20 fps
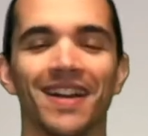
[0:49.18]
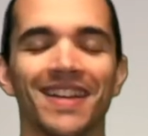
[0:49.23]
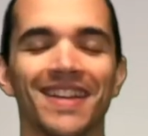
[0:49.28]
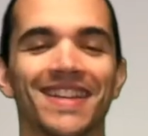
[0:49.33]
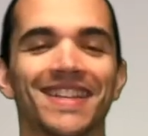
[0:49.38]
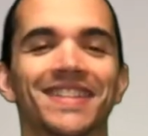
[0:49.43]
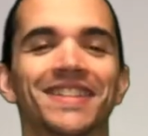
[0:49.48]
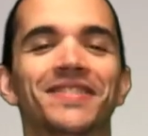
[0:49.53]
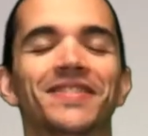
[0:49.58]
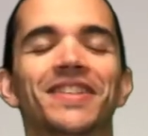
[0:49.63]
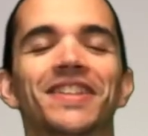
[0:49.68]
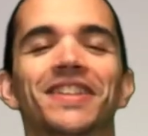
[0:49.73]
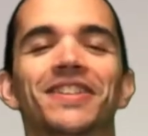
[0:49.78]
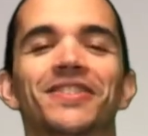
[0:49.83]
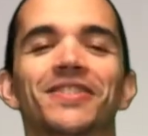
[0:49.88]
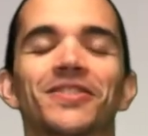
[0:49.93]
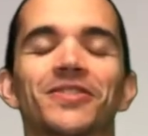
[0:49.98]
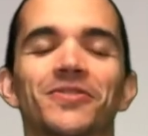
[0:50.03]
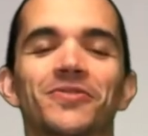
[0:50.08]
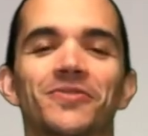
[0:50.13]
in the
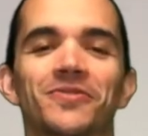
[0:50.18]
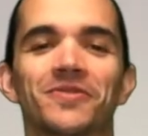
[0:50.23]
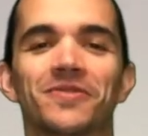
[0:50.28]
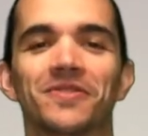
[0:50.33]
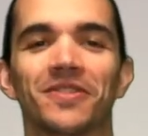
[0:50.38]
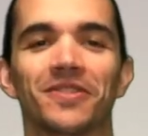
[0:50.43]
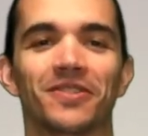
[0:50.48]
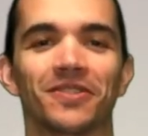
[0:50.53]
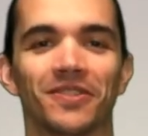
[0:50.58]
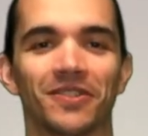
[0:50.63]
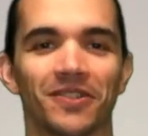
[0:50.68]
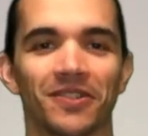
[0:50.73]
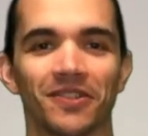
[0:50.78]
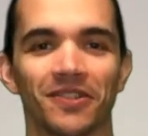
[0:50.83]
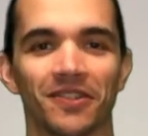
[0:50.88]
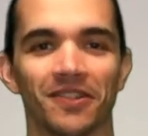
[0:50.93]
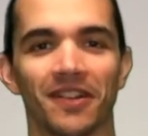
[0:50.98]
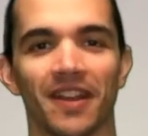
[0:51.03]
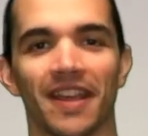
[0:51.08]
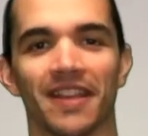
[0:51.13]
video soon
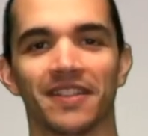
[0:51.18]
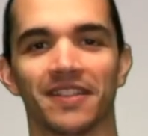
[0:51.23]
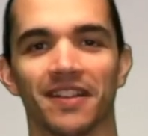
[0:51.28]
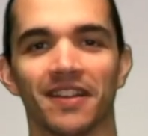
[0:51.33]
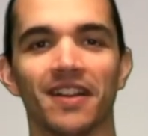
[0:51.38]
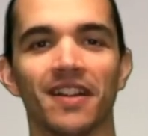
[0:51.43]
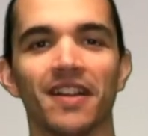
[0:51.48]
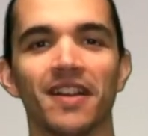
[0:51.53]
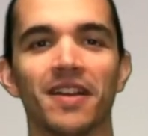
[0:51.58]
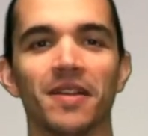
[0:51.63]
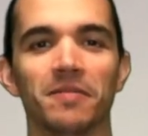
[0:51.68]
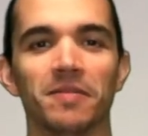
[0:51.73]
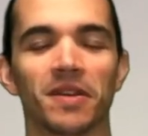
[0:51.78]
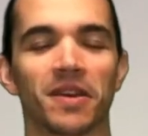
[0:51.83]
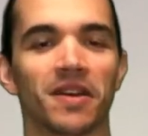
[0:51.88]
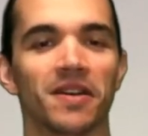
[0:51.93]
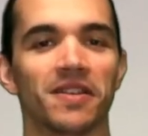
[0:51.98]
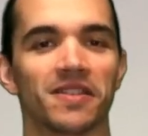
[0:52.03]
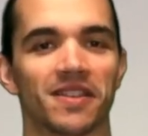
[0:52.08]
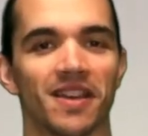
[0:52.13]
or later,
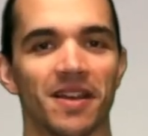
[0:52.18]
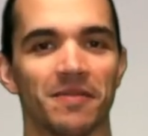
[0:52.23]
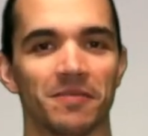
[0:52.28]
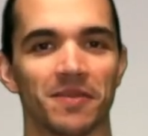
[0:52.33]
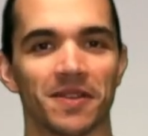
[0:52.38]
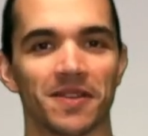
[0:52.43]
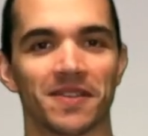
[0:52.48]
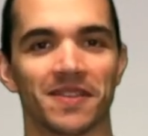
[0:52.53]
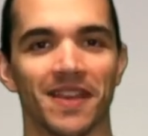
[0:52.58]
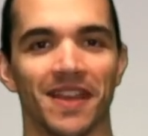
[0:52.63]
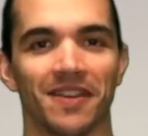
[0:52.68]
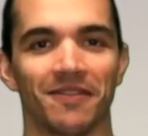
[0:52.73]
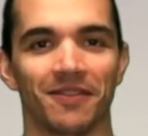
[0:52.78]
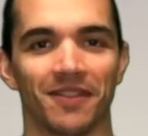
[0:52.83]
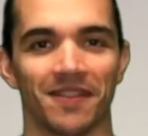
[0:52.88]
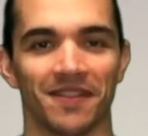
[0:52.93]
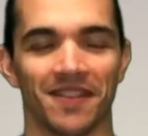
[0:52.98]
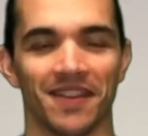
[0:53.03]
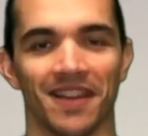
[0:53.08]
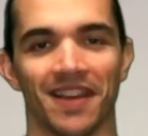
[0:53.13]
because I must say
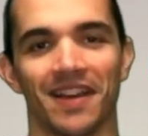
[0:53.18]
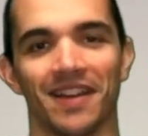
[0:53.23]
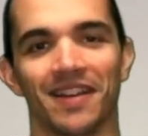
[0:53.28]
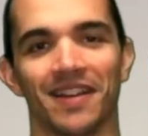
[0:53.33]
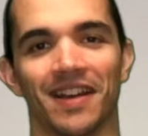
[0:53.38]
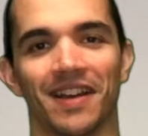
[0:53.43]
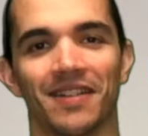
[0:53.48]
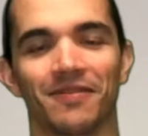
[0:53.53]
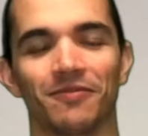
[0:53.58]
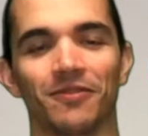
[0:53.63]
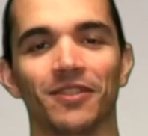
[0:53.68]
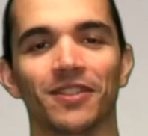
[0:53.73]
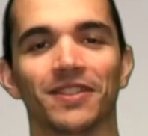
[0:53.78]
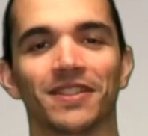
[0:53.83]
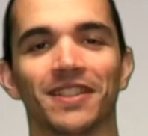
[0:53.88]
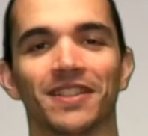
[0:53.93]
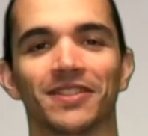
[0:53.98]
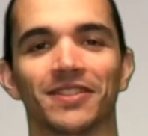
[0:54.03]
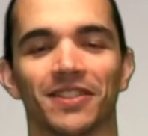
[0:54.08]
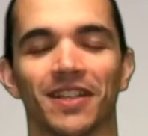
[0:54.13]
one thing.
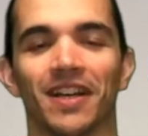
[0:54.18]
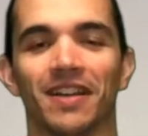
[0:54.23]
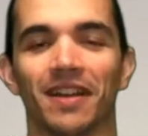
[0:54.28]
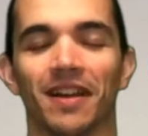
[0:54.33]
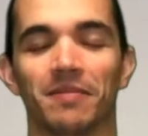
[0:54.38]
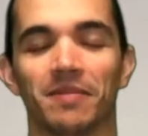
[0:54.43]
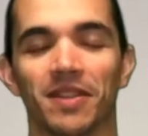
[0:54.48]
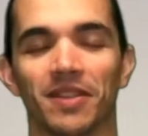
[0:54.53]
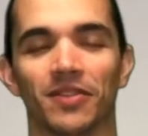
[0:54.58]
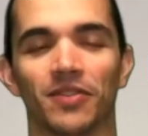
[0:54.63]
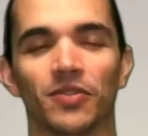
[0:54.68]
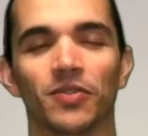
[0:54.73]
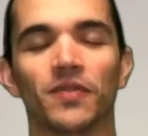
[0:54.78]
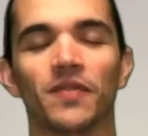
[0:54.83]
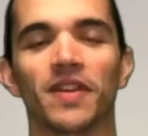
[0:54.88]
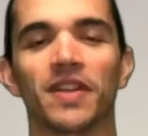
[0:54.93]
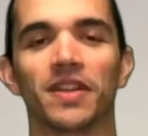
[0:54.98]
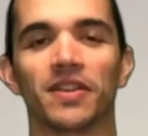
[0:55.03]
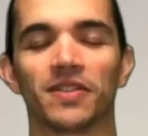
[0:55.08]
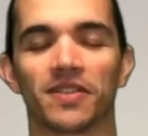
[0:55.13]
I mean 2
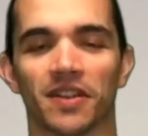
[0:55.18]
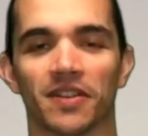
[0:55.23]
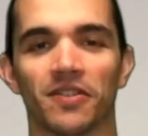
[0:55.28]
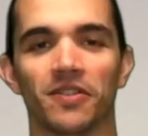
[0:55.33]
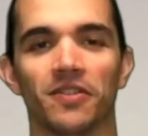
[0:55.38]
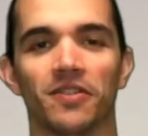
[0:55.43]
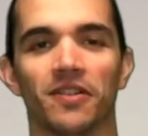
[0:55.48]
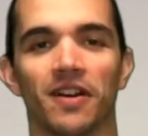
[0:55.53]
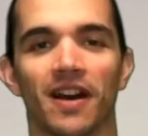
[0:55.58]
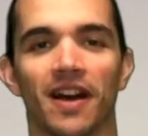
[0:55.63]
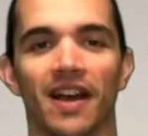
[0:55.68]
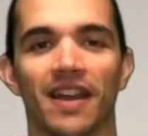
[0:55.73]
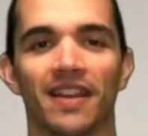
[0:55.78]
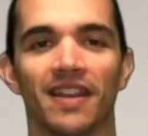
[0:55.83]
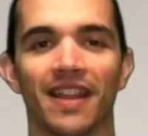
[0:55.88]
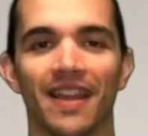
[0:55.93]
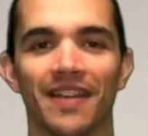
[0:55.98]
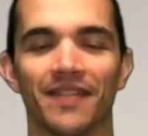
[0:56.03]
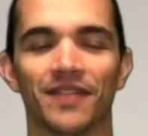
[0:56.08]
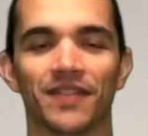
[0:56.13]
videos ago I
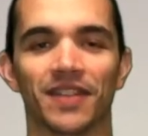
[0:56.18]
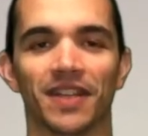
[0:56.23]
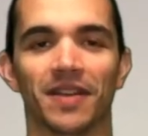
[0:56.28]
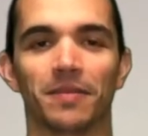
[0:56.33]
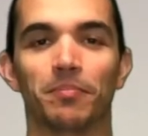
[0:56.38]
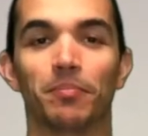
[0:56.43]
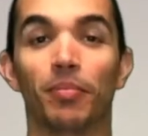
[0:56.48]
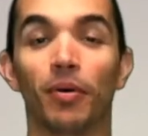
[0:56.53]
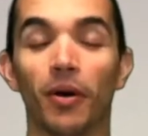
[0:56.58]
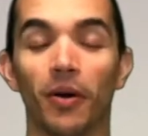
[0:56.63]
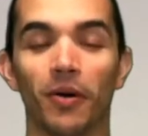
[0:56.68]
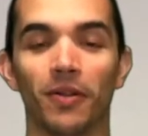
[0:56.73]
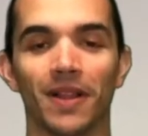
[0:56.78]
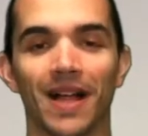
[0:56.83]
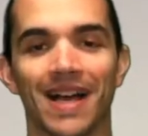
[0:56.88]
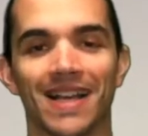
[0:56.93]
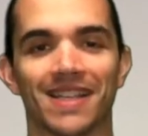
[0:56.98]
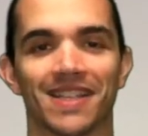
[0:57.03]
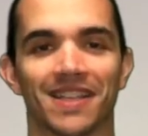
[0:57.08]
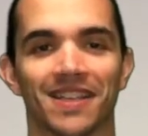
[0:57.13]
left a poll
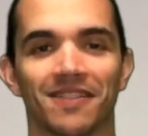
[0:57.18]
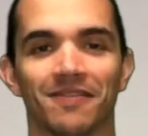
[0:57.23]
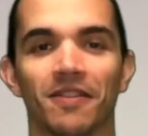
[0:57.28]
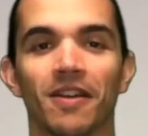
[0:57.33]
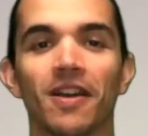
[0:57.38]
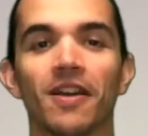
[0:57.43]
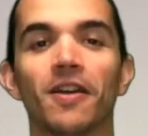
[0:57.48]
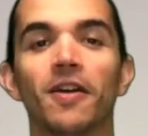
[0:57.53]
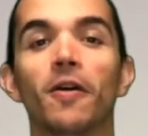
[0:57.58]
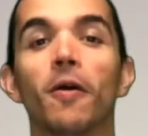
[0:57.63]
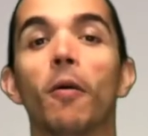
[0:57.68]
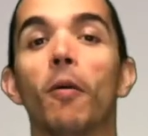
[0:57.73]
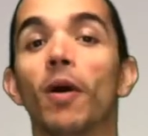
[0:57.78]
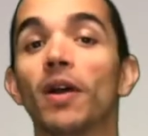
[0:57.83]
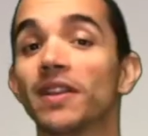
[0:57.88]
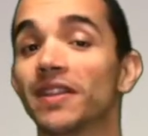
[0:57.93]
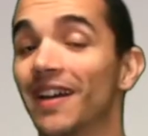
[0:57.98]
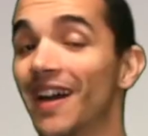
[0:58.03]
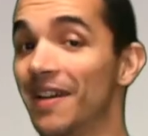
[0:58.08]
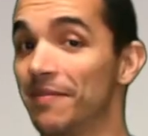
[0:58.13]
asking
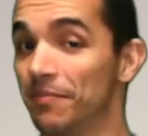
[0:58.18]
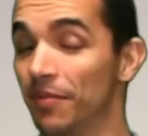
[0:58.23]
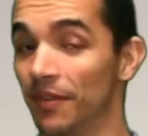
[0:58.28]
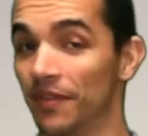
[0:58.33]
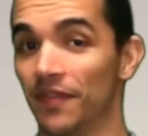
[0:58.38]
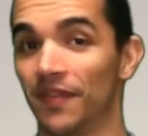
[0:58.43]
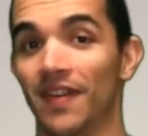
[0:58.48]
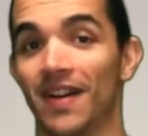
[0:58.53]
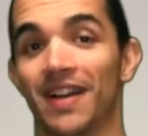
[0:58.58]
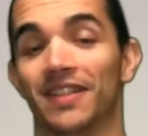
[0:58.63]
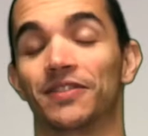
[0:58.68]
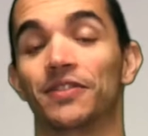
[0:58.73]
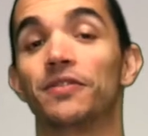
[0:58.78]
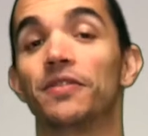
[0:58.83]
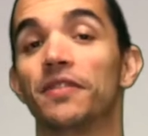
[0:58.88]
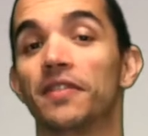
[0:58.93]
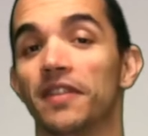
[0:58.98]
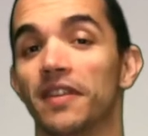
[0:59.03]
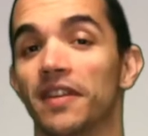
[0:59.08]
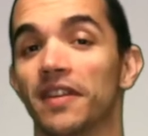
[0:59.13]
what type of fat
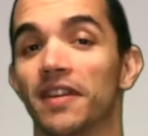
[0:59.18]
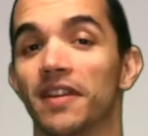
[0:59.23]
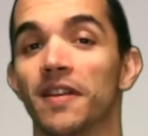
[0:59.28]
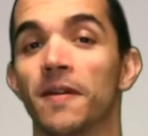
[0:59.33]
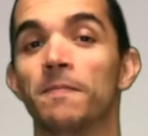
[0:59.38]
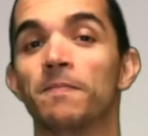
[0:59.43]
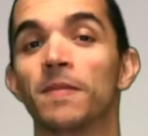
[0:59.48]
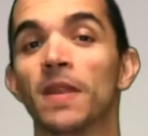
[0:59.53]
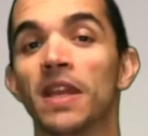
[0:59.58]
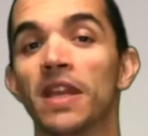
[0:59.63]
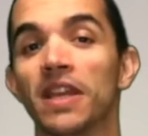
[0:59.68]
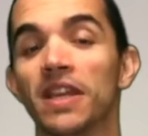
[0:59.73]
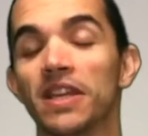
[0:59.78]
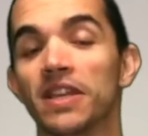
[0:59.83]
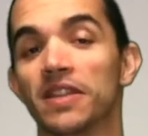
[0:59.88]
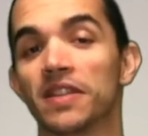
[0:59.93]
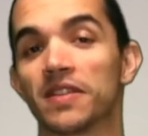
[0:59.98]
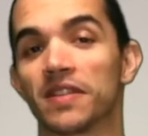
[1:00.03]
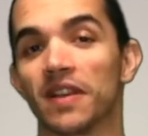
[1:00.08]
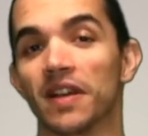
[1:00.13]
you think
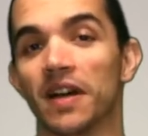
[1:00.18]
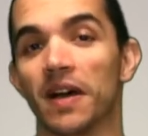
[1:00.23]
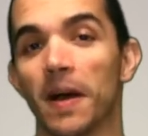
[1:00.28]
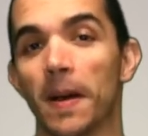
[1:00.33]
it's